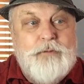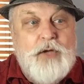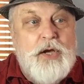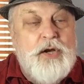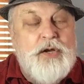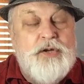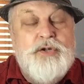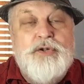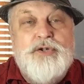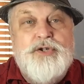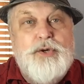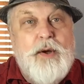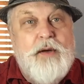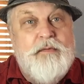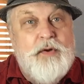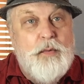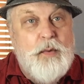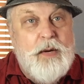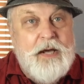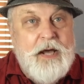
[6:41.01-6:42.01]
You could do 2
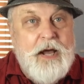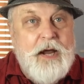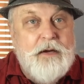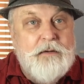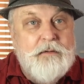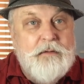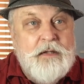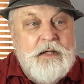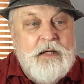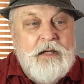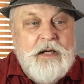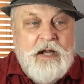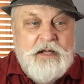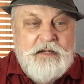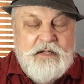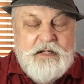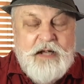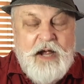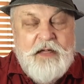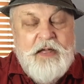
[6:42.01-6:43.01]
every weekend.
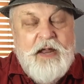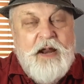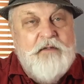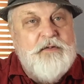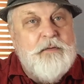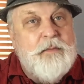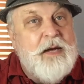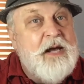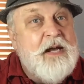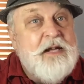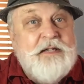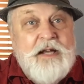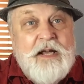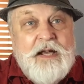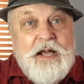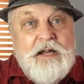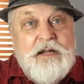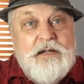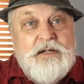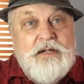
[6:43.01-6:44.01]
As I say, they'd have to be easy
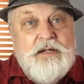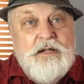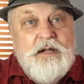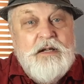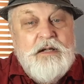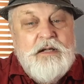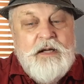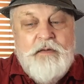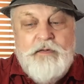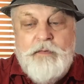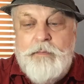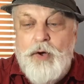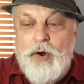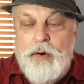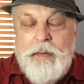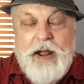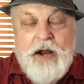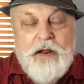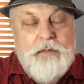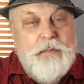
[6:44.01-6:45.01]
kits. You have to build
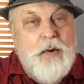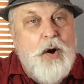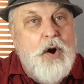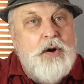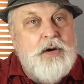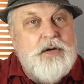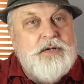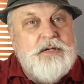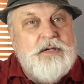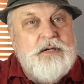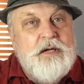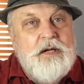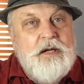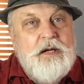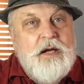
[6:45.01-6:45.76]
them out of the box.